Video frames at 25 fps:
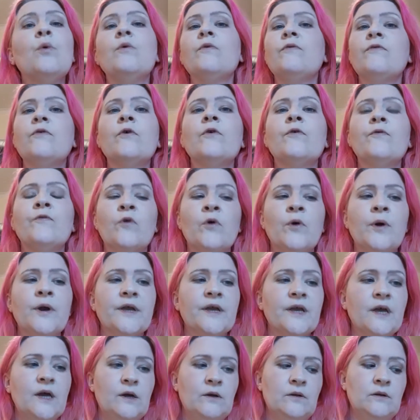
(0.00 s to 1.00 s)
for 40
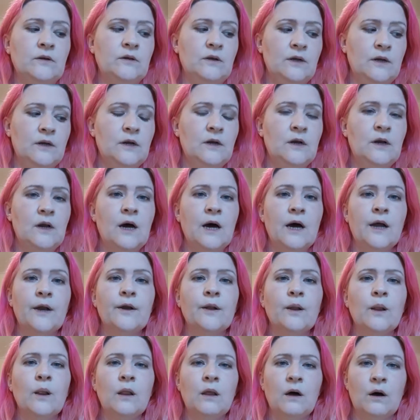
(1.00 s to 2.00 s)
count linen and
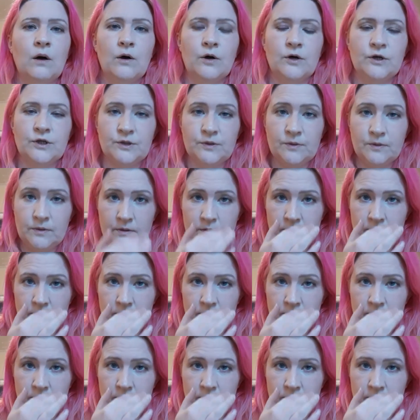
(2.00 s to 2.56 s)
large,